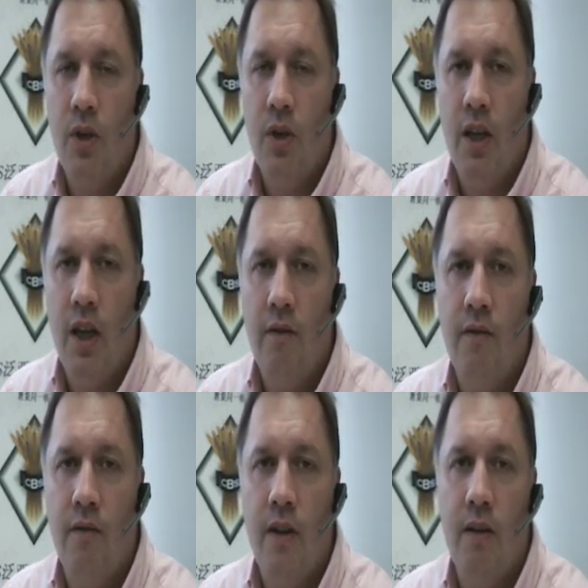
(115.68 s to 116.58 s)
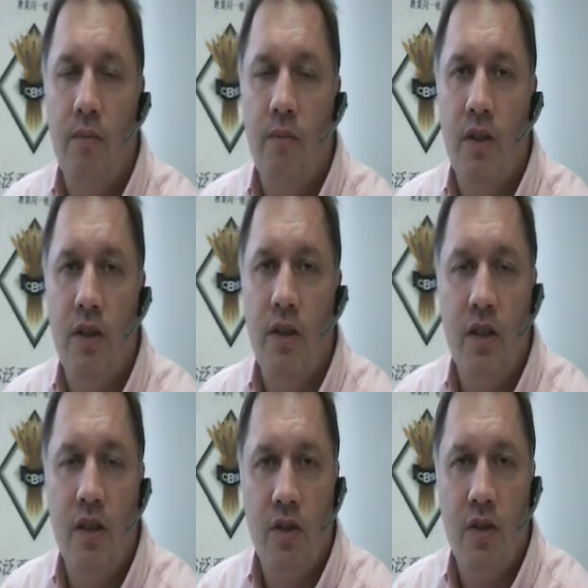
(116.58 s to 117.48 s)
we have the
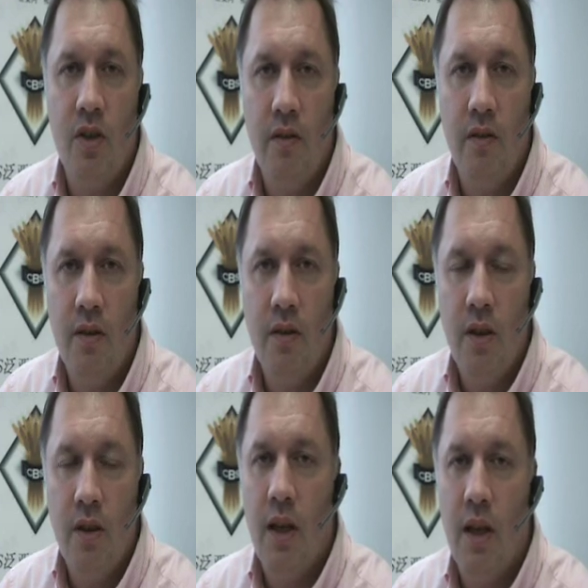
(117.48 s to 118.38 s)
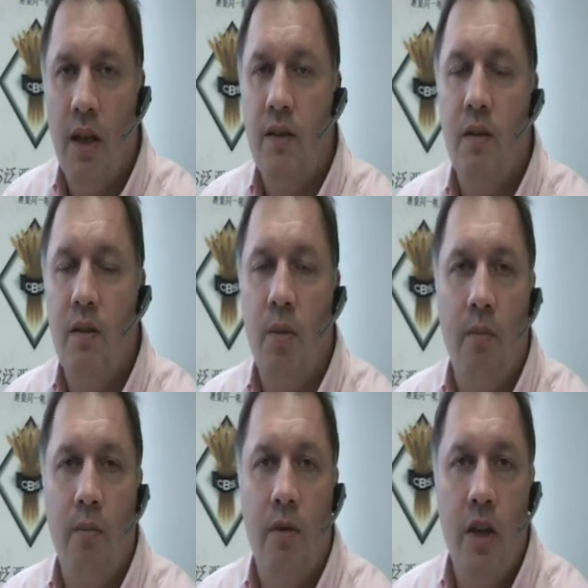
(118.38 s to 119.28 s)
statistical side of it, and that's the
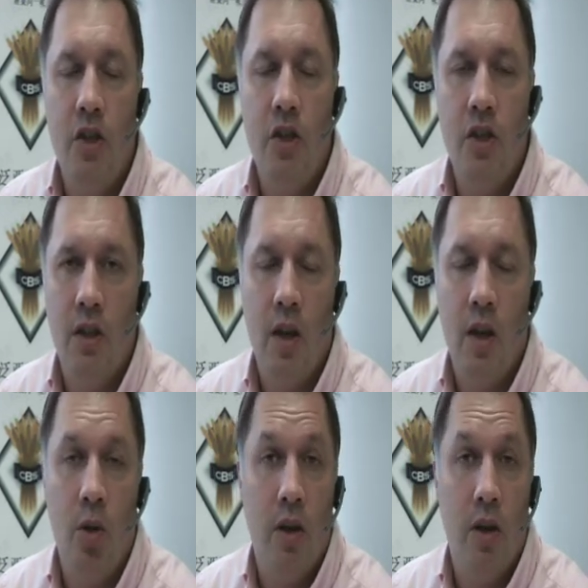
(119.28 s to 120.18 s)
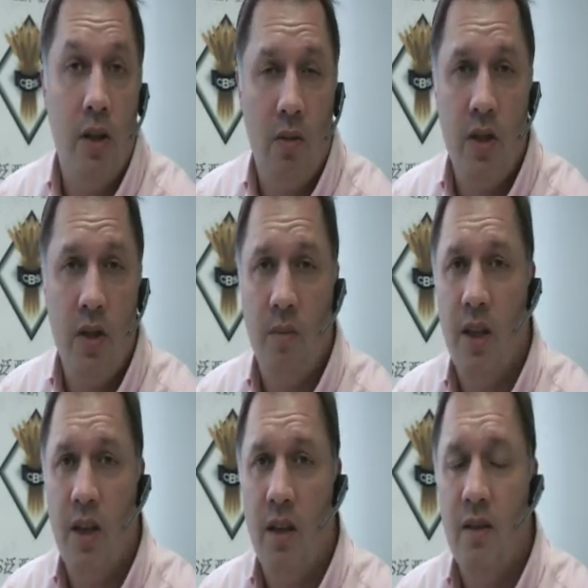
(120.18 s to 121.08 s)
Department of Energy and the API data which
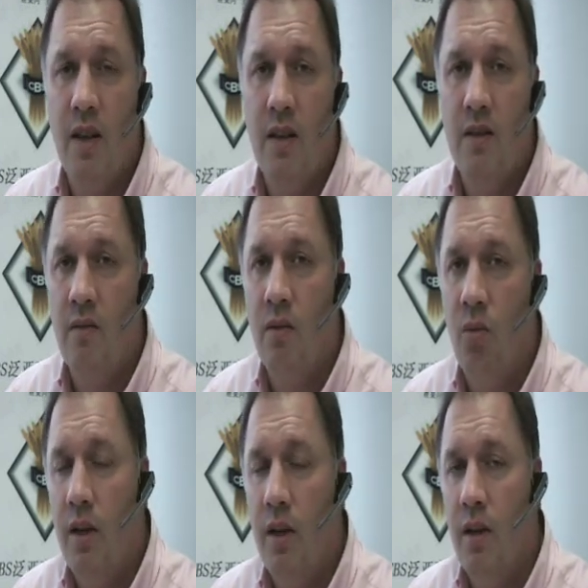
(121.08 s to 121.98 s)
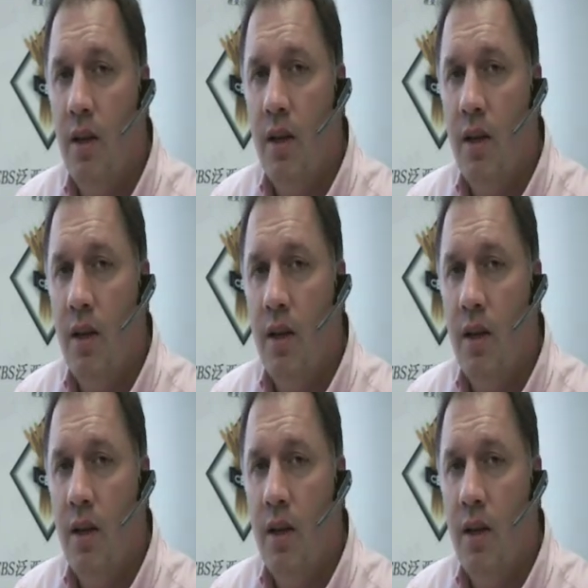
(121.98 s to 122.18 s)
comes out of the States every week.